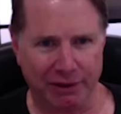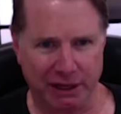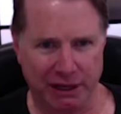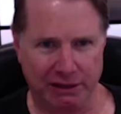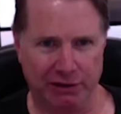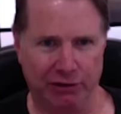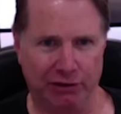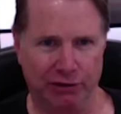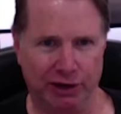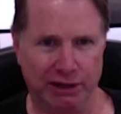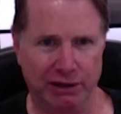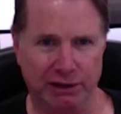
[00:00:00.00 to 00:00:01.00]
the
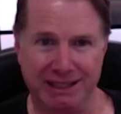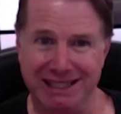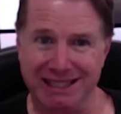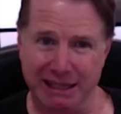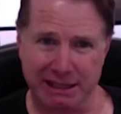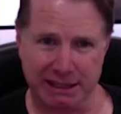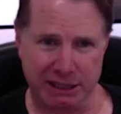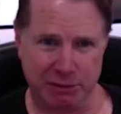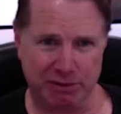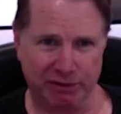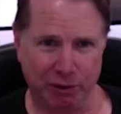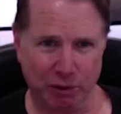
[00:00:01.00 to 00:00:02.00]
industry that didn't exist
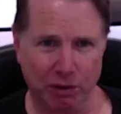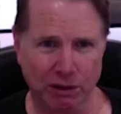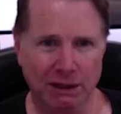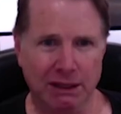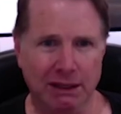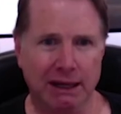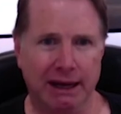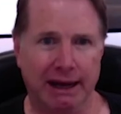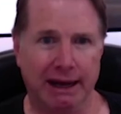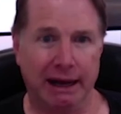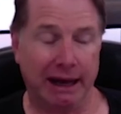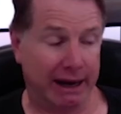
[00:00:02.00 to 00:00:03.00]
before,
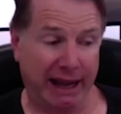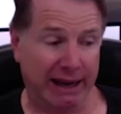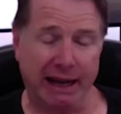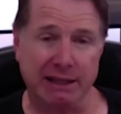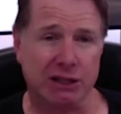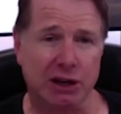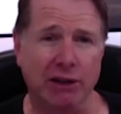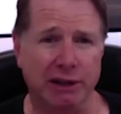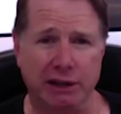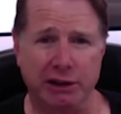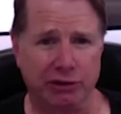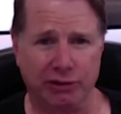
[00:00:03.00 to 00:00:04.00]
and outside the
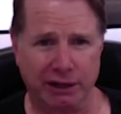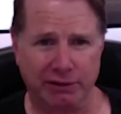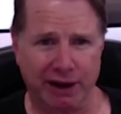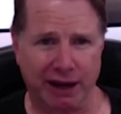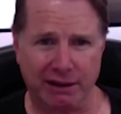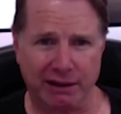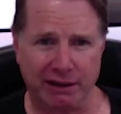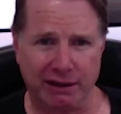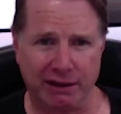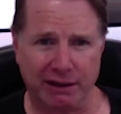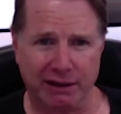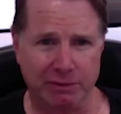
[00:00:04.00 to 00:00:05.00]
industry, in the fact that, you know, the
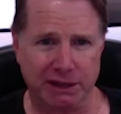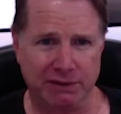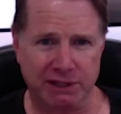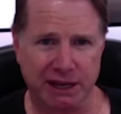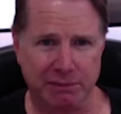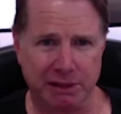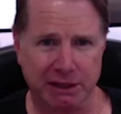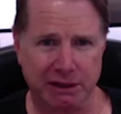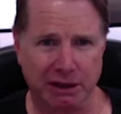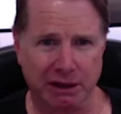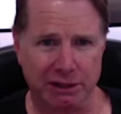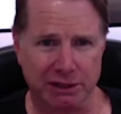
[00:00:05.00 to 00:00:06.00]
government's given $10 million
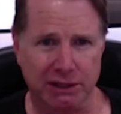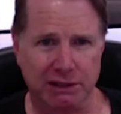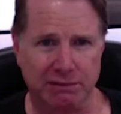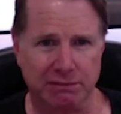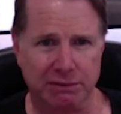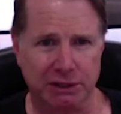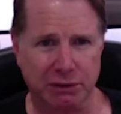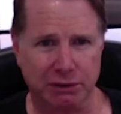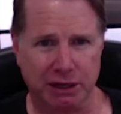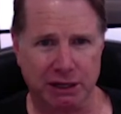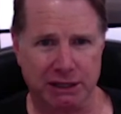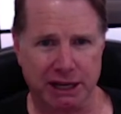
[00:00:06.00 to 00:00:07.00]
to the
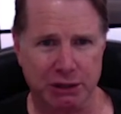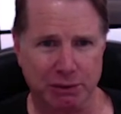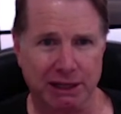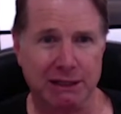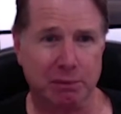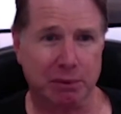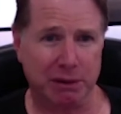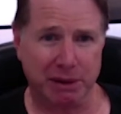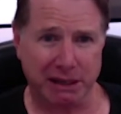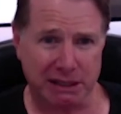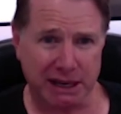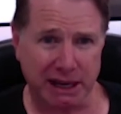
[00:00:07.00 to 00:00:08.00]
organisation, well, that's a pretty big
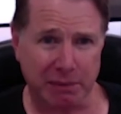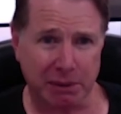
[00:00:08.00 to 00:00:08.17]
step.